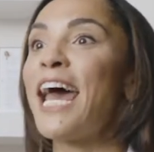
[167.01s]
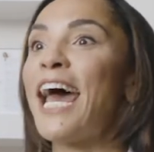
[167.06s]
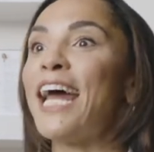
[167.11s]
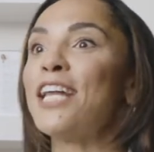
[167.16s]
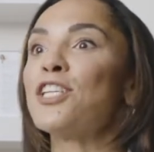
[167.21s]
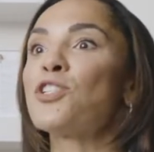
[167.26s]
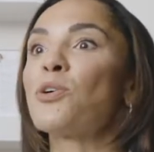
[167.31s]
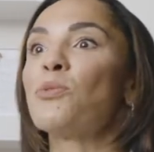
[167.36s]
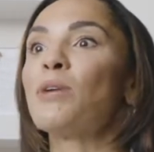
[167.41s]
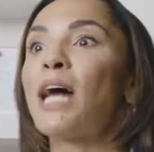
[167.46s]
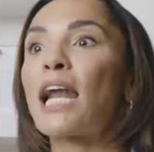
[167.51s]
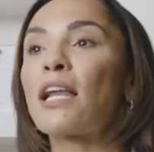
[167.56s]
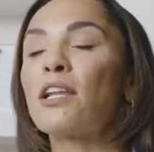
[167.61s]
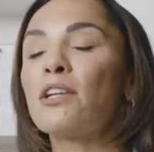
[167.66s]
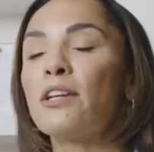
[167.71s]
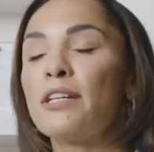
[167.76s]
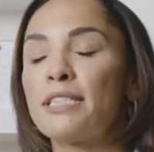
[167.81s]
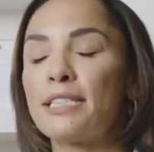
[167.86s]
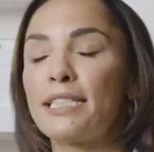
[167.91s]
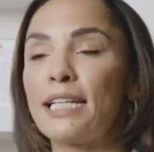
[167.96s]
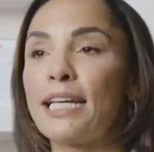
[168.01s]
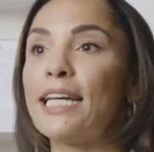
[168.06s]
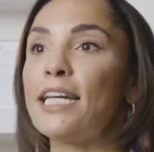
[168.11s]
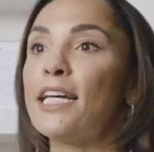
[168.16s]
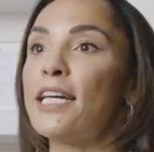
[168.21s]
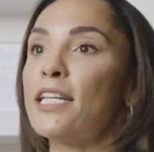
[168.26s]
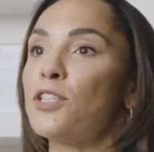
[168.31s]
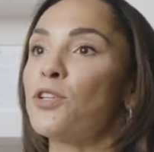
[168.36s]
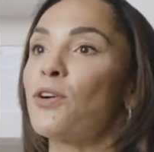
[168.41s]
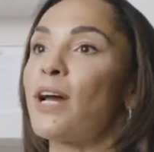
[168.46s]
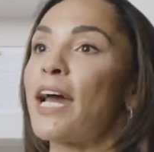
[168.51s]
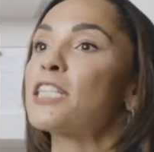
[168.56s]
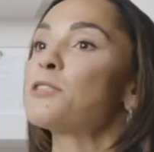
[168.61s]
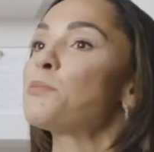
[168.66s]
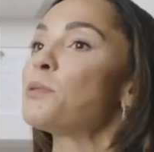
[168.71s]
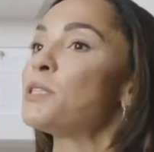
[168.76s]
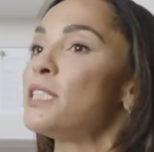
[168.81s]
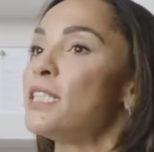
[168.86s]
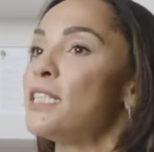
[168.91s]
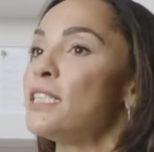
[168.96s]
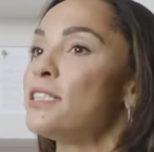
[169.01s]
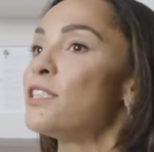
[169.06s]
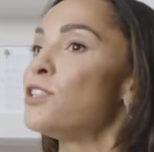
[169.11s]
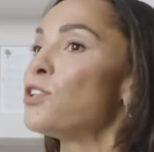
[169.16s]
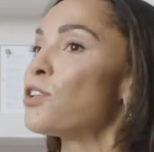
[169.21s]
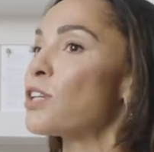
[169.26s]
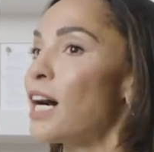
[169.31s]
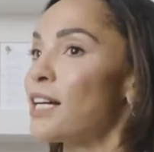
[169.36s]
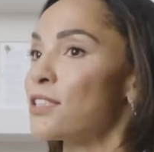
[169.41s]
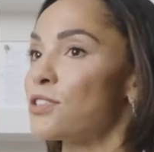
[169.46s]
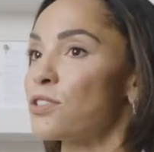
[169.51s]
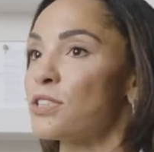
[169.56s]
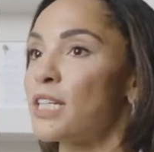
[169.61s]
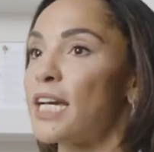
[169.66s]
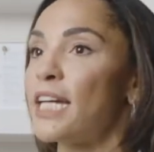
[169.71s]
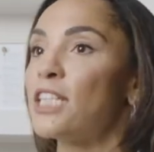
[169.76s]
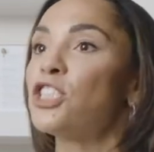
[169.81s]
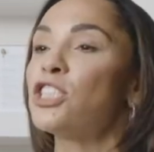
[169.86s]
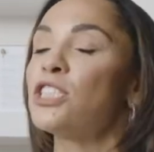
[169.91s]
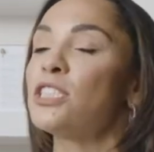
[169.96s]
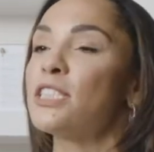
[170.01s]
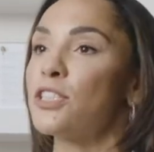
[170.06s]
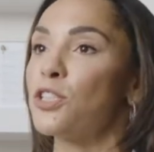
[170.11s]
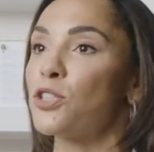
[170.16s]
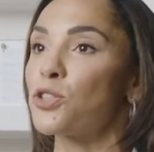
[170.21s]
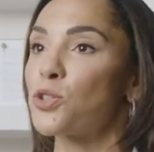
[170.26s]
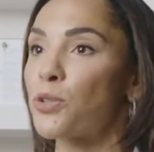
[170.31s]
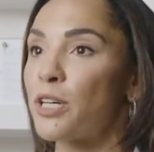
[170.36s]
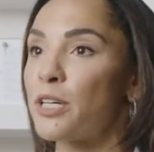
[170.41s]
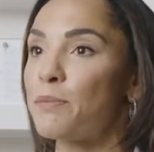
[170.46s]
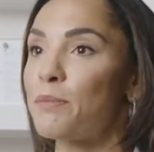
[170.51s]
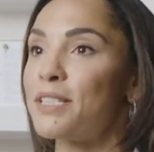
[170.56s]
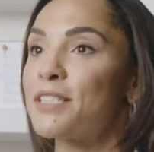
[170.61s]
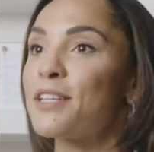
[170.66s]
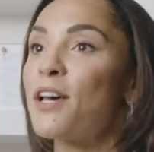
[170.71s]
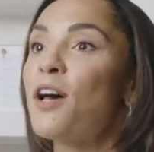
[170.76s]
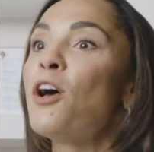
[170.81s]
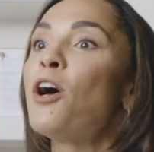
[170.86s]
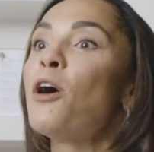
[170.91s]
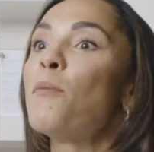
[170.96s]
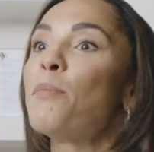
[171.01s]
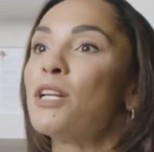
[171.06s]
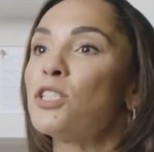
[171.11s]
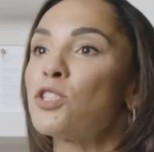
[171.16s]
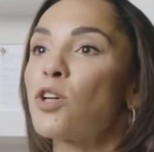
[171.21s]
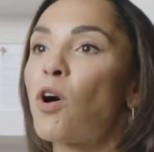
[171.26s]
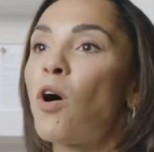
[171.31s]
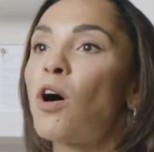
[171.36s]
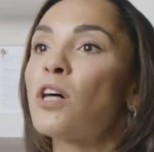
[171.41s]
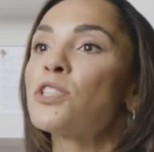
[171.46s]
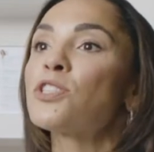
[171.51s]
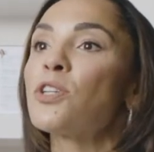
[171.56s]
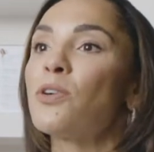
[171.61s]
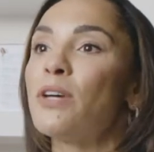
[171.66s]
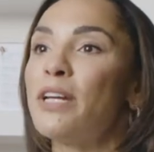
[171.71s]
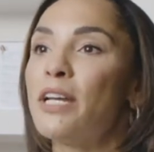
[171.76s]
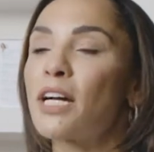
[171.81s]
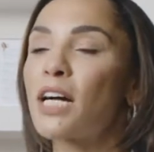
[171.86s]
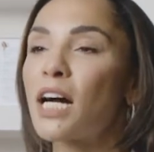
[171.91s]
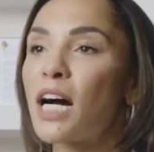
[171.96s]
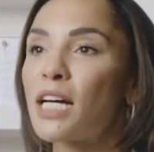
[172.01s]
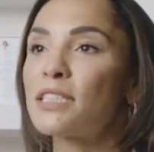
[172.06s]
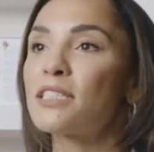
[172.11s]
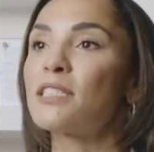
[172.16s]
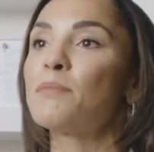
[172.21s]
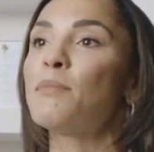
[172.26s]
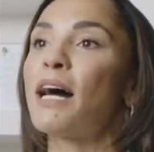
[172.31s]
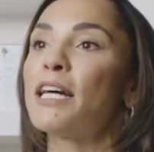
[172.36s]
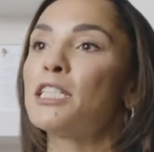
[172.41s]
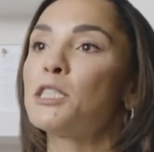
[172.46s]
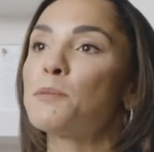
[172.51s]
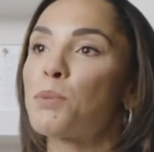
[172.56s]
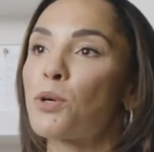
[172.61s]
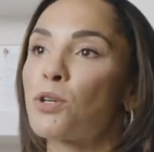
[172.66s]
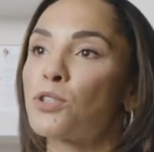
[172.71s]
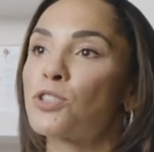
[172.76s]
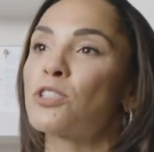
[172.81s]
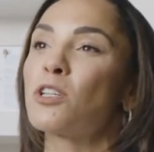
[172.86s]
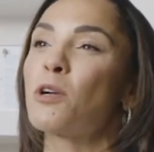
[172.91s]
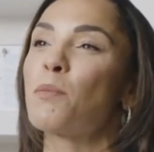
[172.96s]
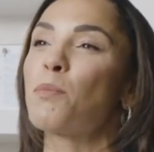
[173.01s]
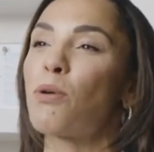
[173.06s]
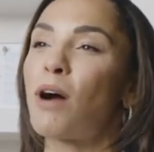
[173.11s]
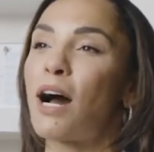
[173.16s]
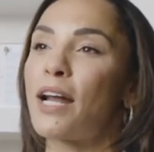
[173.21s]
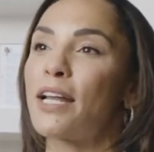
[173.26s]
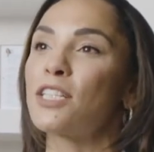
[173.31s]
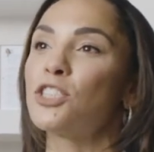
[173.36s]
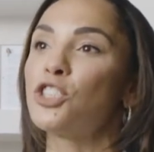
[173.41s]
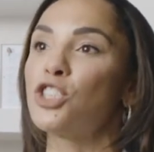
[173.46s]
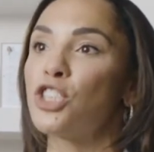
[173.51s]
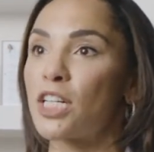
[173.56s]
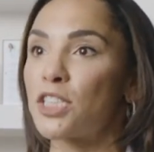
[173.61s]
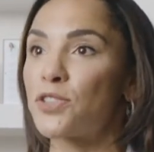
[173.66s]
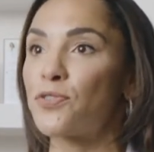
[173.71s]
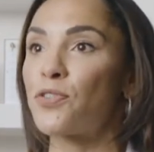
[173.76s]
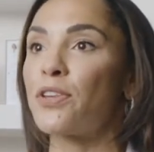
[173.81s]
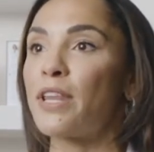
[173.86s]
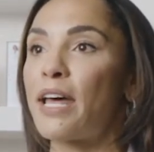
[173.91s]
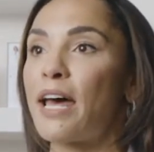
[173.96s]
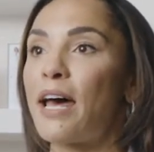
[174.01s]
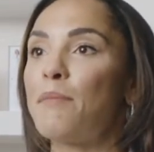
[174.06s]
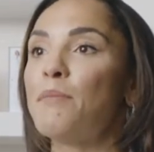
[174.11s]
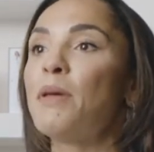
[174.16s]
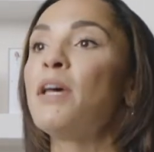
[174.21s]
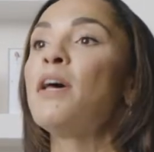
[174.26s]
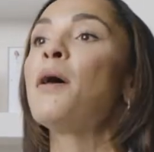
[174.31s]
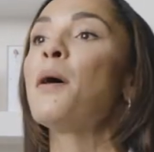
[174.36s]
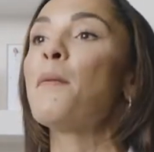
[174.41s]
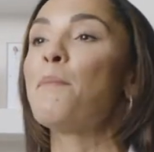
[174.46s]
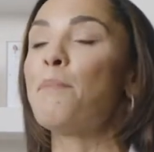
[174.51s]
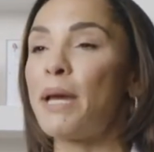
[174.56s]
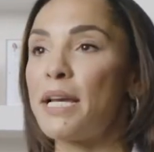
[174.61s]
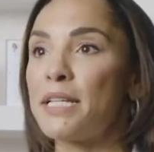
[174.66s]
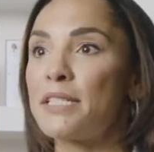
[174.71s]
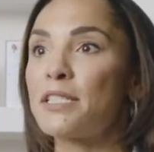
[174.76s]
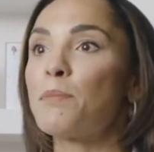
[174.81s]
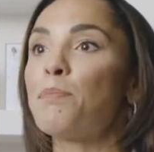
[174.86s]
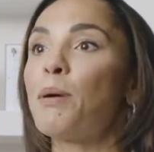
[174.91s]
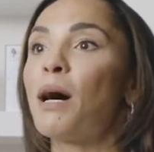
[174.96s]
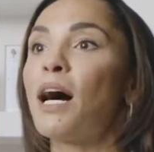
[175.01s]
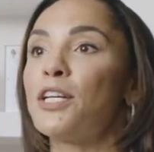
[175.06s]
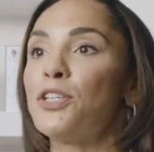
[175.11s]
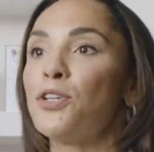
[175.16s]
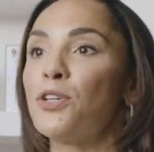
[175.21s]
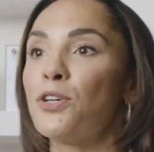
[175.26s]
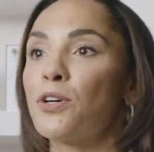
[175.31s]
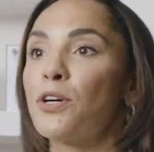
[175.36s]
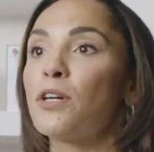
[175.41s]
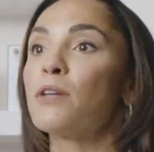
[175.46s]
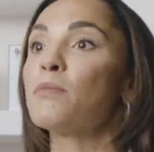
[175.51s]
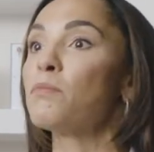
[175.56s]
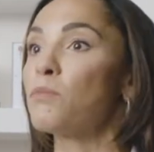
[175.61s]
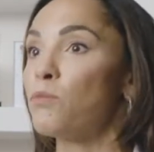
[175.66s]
And so not only is it your expertise in your consultations and your treatments, but it's also in a customized personal product just for them based upon your